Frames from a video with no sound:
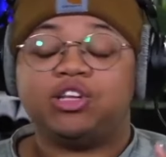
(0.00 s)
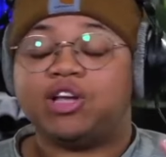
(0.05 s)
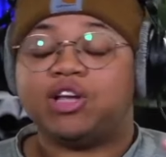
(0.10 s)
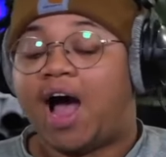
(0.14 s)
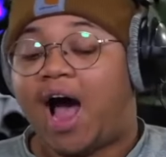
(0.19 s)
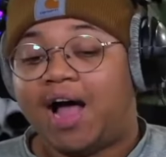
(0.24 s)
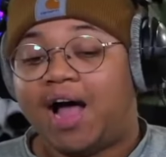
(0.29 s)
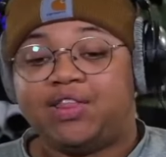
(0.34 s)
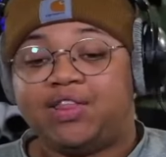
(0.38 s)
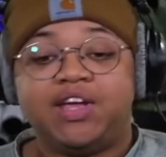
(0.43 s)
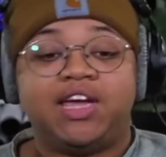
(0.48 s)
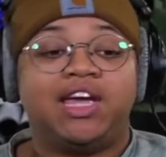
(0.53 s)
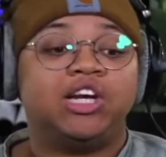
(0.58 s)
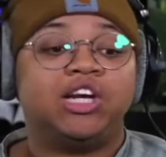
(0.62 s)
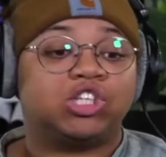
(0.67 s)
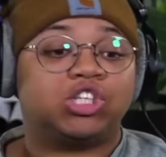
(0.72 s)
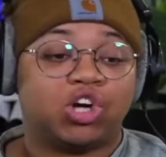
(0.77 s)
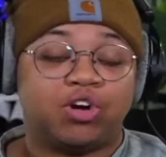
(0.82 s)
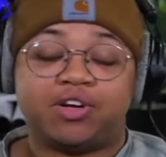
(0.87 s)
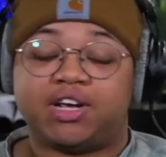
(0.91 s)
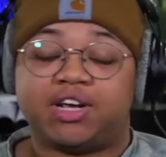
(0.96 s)
I think he
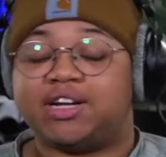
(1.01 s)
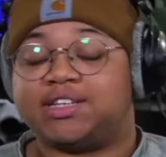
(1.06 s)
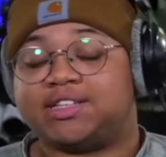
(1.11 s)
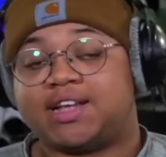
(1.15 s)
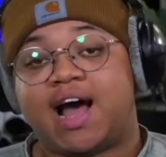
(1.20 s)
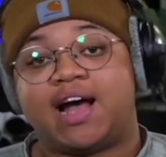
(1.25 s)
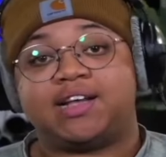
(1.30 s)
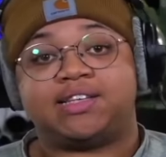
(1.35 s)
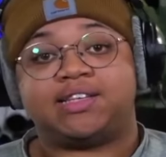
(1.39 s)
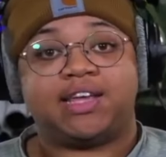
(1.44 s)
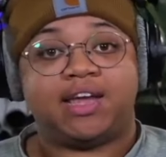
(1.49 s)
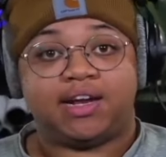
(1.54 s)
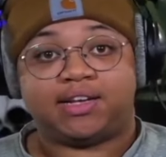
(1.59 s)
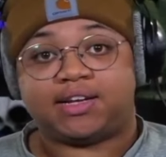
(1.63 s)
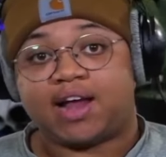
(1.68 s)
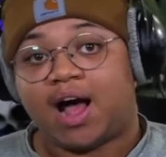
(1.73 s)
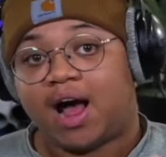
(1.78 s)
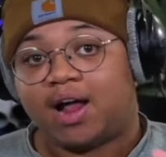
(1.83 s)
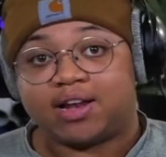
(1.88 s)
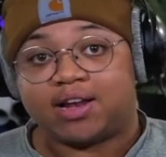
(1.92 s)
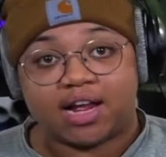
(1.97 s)
deserved to get his ass kicked.
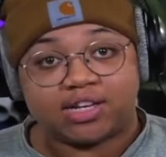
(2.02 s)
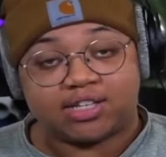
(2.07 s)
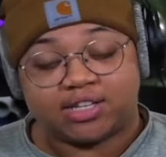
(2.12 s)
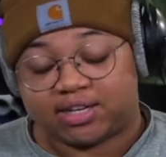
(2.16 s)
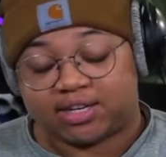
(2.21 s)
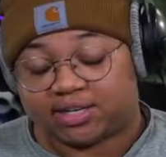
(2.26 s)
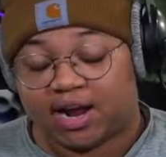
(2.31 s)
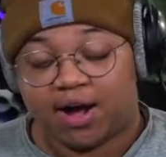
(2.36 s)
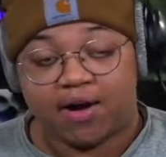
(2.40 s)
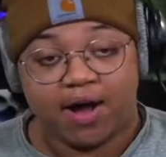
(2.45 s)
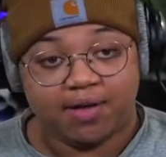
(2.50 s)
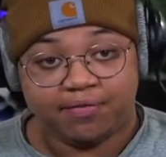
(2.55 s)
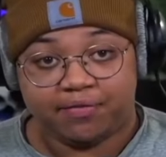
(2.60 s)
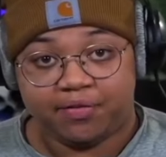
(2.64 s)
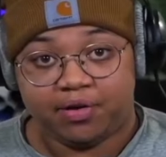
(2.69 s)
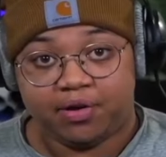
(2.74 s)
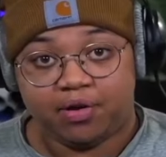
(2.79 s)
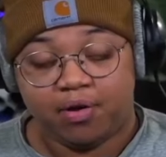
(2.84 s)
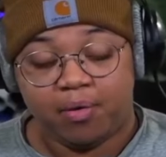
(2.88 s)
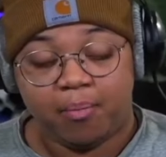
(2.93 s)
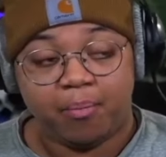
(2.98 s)
That's just how I
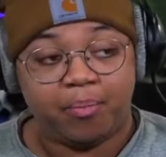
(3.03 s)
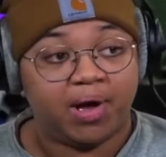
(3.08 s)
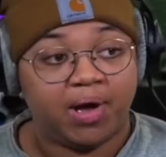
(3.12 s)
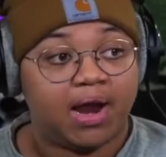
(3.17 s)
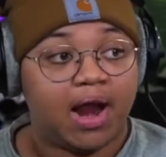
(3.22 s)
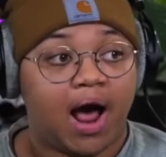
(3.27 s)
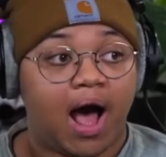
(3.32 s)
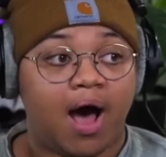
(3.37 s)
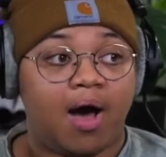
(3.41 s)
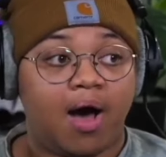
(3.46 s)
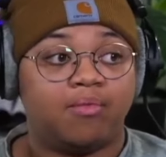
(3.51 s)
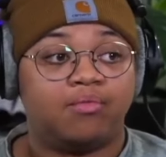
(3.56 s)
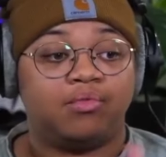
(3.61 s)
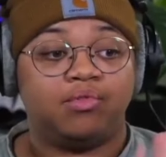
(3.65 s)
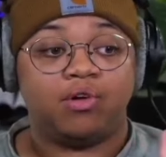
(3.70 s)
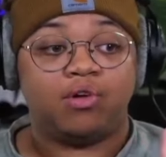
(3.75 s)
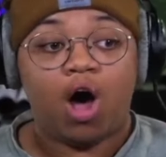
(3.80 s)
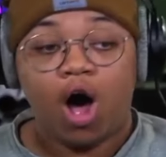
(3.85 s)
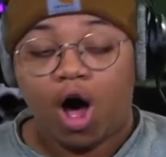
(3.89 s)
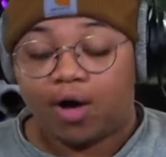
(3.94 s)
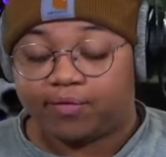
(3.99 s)
feel. But
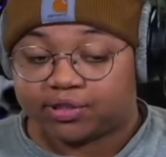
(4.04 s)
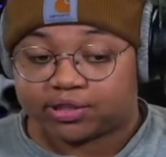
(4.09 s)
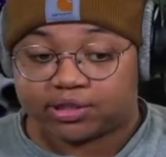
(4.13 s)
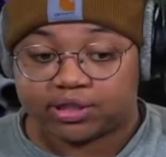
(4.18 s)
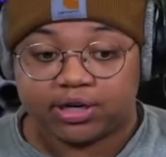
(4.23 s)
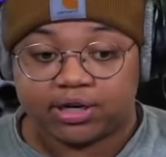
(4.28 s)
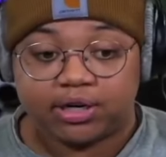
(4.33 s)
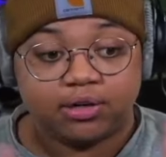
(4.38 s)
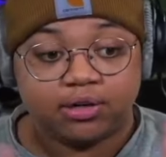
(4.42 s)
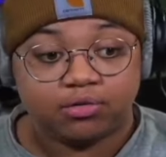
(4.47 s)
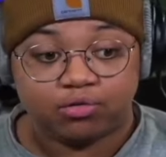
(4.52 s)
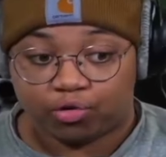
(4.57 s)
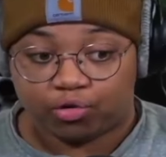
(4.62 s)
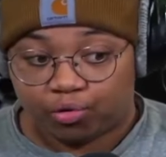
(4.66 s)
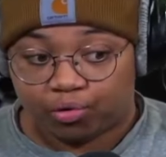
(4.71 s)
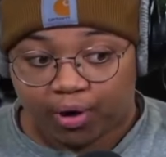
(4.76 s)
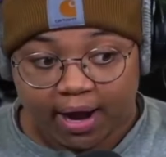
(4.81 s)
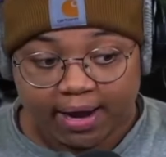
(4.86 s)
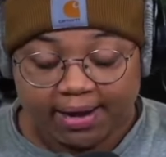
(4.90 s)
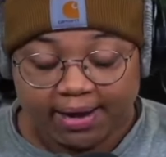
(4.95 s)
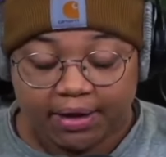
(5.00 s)
obviously, do
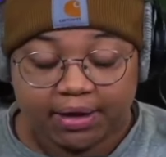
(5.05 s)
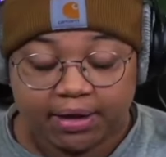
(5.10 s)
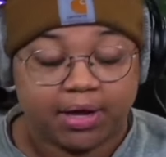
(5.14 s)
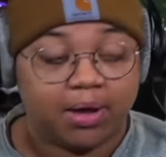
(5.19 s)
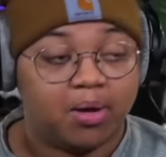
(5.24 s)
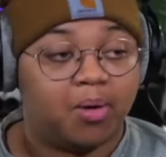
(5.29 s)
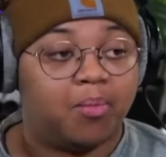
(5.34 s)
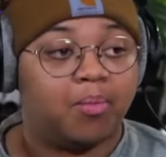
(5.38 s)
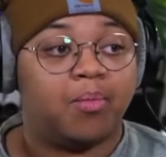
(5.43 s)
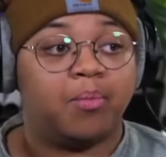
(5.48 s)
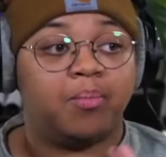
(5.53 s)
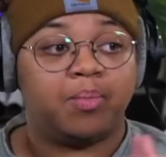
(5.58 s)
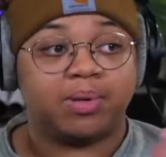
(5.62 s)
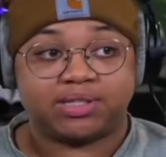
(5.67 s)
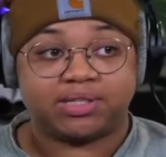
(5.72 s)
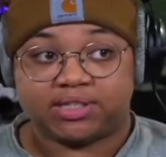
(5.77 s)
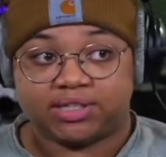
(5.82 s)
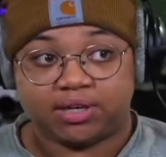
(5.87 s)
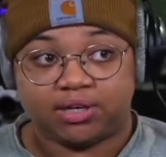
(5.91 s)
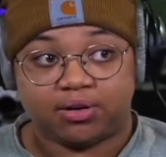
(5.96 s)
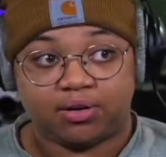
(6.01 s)
not kill him, but
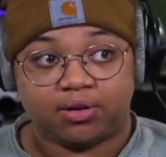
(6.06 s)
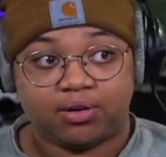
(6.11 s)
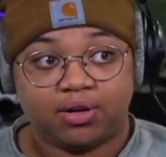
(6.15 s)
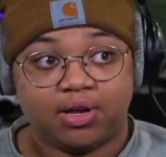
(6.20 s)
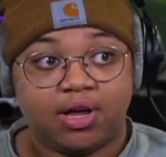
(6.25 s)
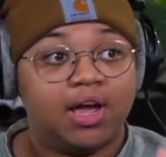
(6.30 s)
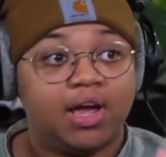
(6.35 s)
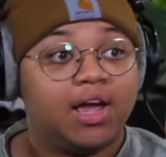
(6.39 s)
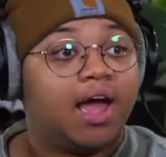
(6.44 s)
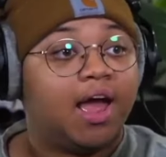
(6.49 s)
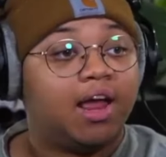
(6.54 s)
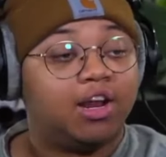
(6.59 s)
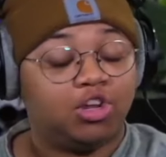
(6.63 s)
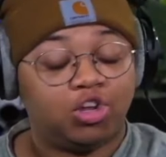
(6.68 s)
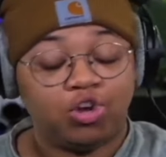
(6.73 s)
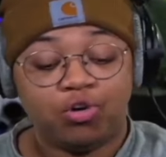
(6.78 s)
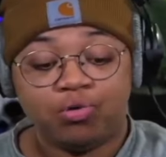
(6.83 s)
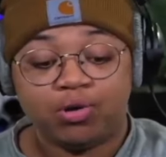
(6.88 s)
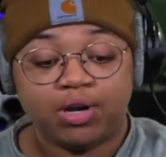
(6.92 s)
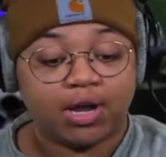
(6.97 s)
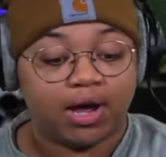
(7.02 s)
still.
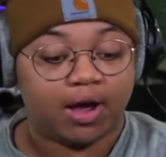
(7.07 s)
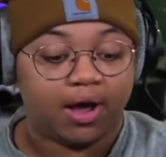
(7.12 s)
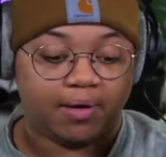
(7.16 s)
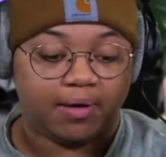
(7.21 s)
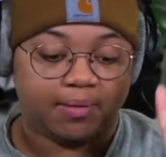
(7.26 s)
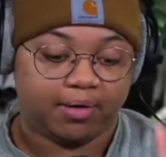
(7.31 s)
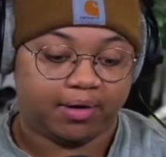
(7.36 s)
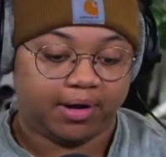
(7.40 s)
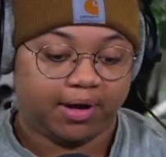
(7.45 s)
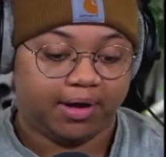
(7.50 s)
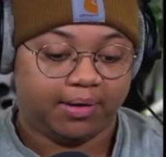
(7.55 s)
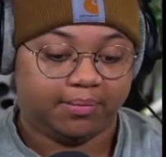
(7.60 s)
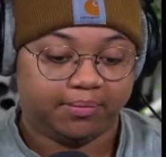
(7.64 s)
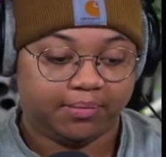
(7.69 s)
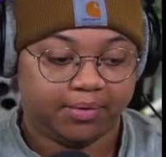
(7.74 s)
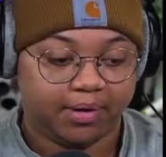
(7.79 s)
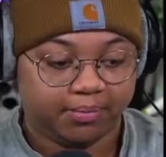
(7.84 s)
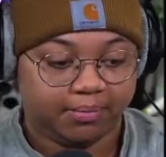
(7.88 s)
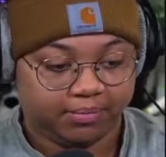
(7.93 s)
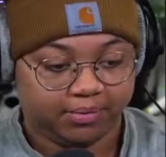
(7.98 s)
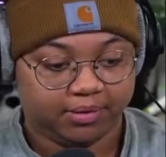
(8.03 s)
You need. Okay,
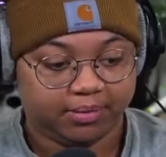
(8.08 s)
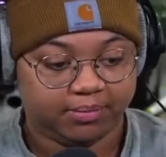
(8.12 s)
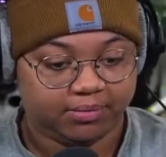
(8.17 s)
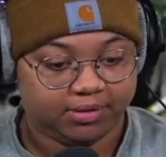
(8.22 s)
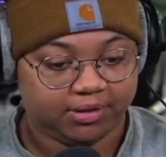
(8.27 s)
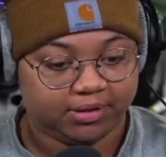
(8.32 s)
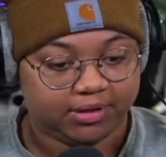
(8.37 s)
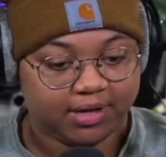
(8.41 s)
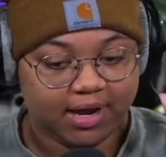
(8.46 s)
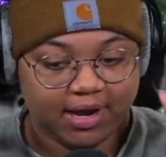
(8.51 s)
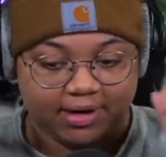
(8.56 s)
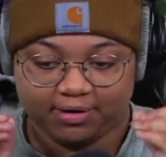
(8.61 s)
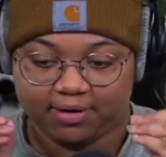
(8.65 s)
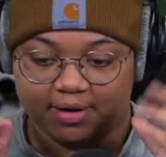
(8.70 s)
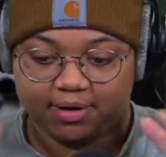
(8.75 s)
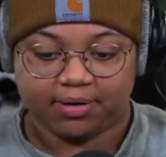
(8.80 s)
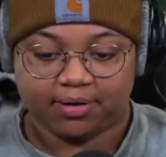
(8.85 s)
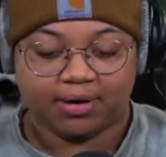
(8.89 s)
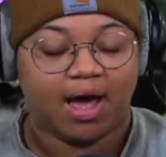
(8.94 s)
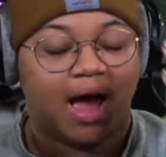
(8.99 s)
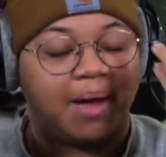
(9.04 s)
okay,
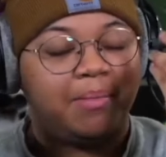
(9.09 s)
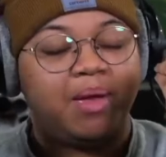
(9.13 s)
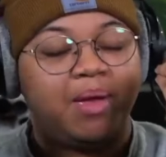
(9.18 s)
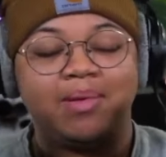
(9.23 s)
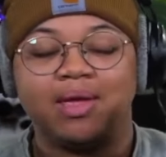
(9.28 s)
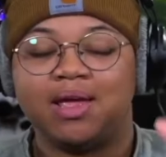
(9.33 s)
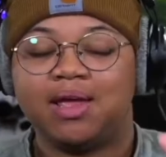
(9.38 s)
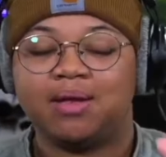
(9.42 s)
let me.